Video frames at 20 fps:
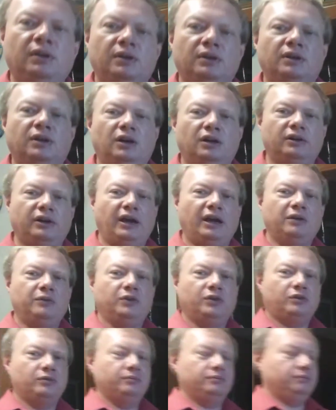Alright,
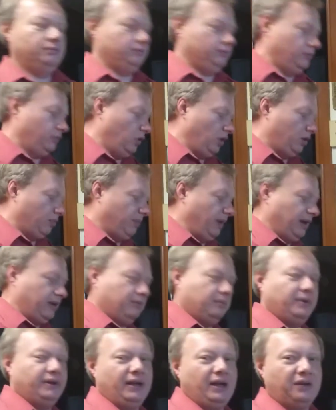welcome back,
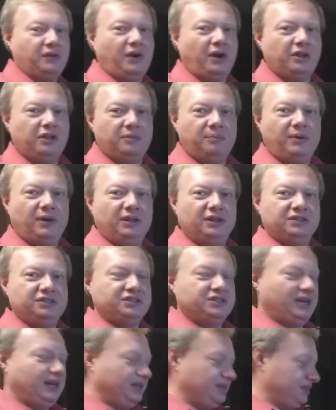everybody. I greatly
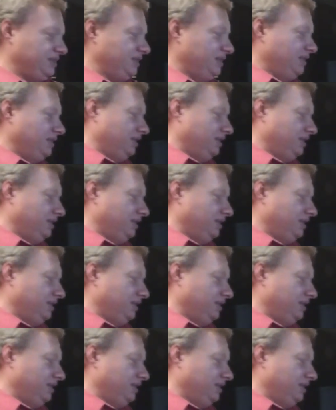apologize.